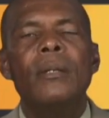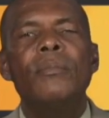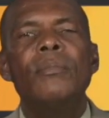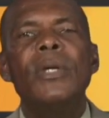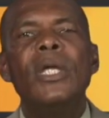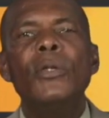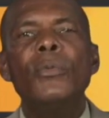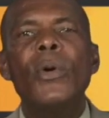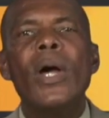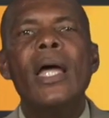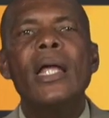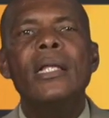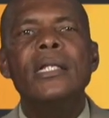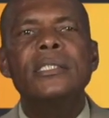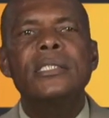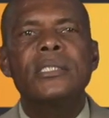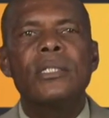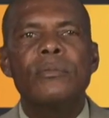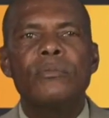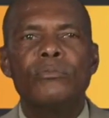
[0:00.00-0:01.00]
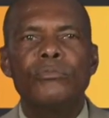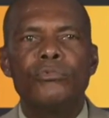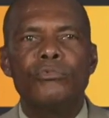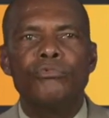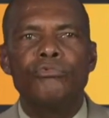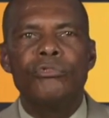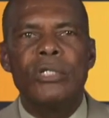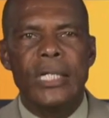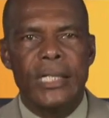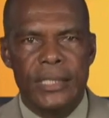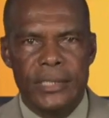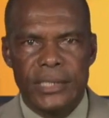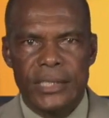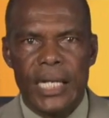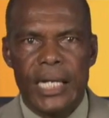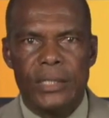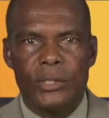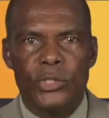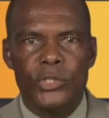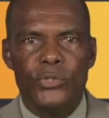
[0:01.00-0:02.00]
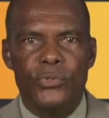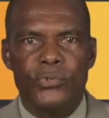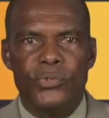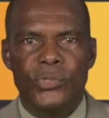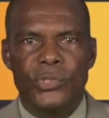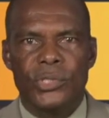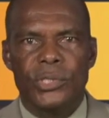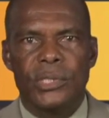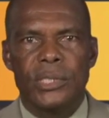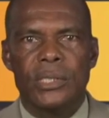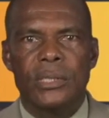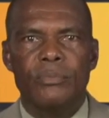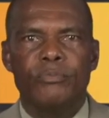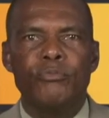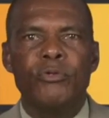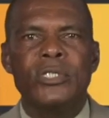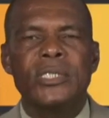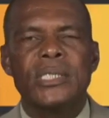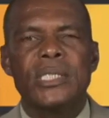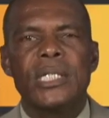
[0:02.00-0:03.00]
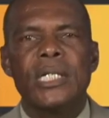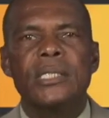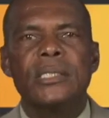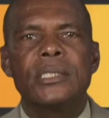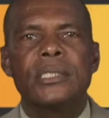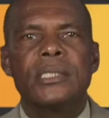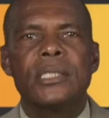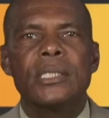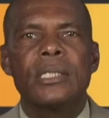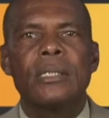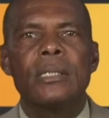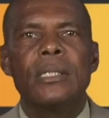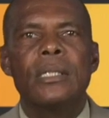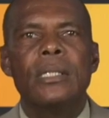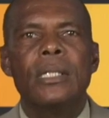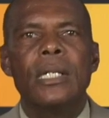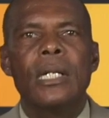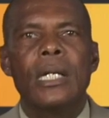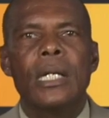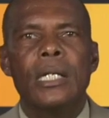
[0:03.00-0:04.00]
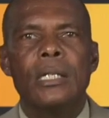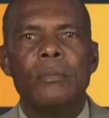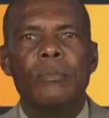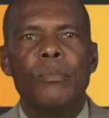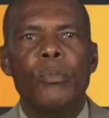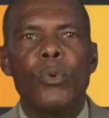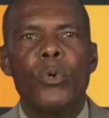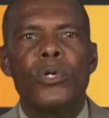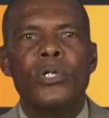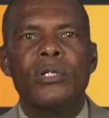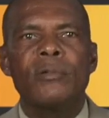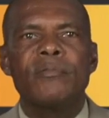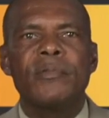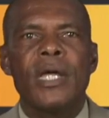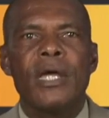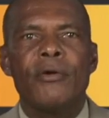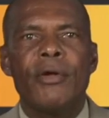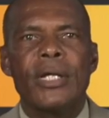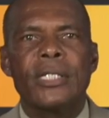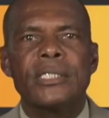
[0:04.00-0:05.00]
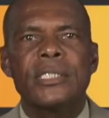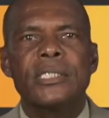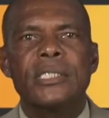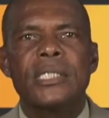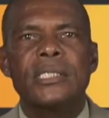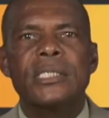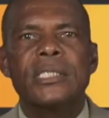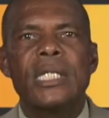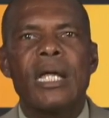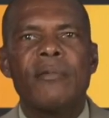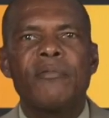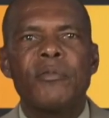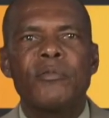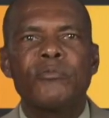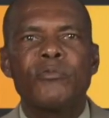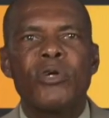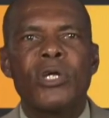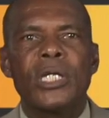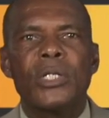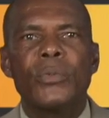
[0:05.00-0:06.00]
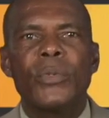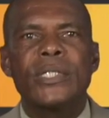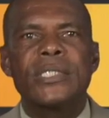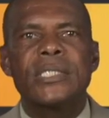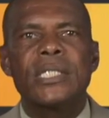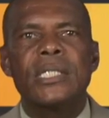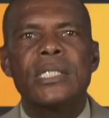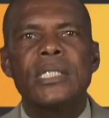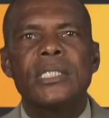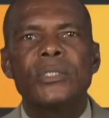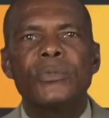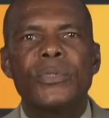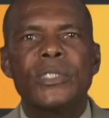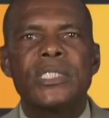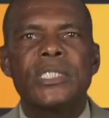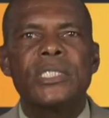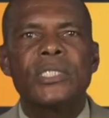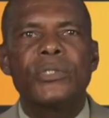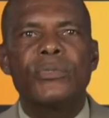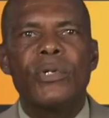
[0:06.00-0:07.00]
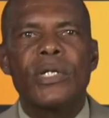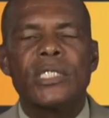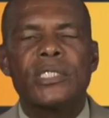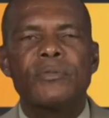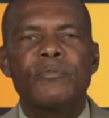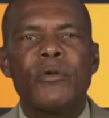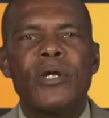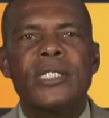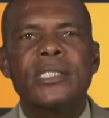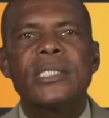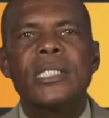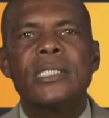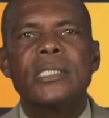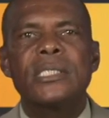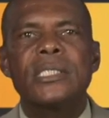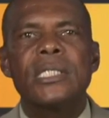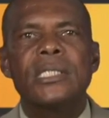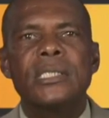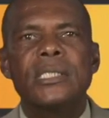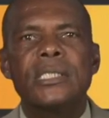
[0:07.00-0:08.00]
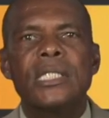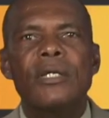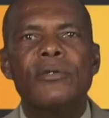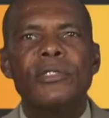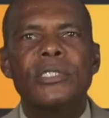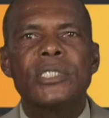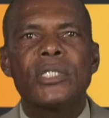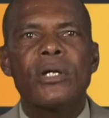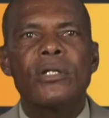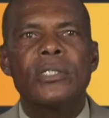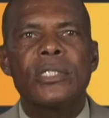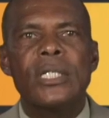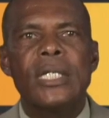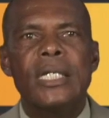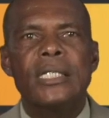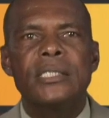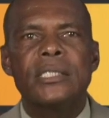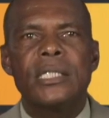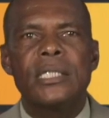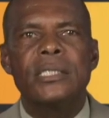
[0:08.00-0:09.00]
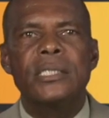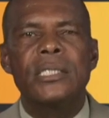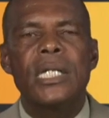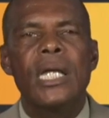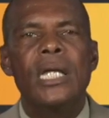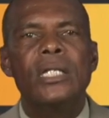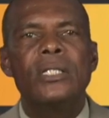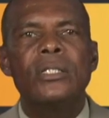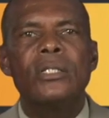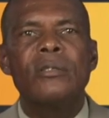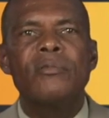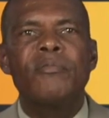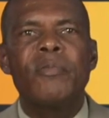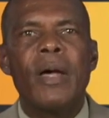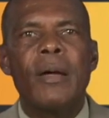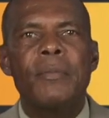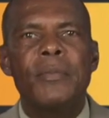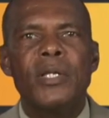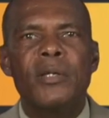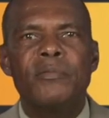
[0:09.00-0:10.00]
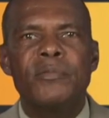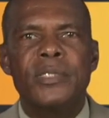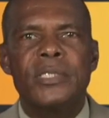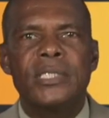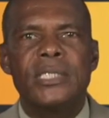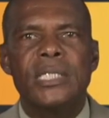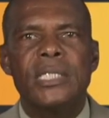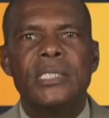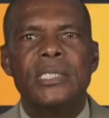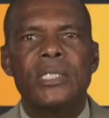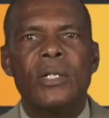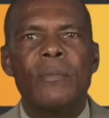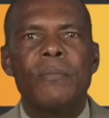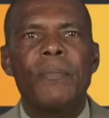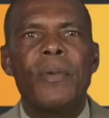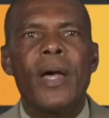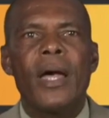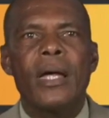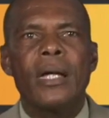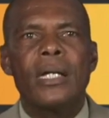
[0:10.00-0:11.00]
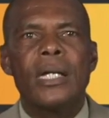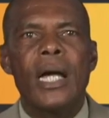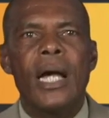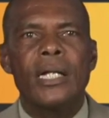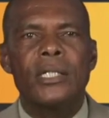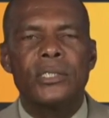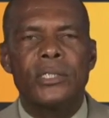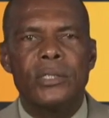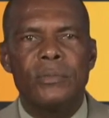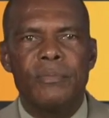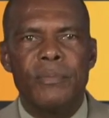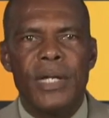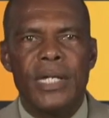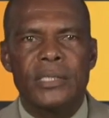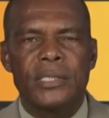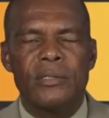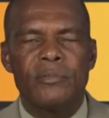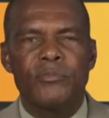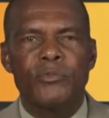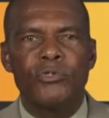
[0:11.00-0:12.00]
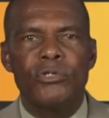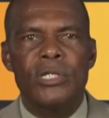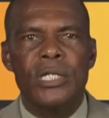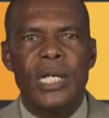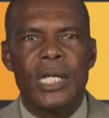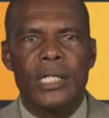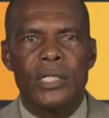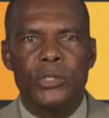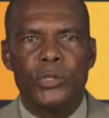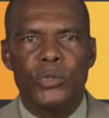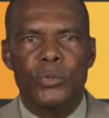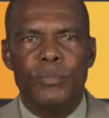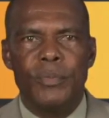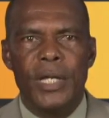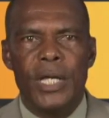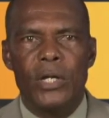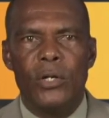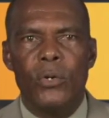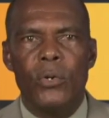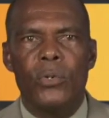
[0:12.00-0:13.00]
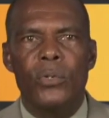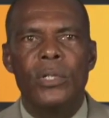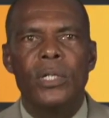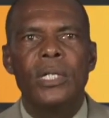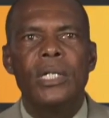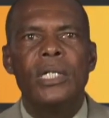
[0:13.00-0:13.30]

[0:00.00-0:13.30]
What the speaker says: Meanwhile, in some really sad news, the President and Board of Directors and staff of Cricket West Indies wishes to express its sincerest condolences to the family of deceased umpire Carlton Best of Trinidad and Tobago.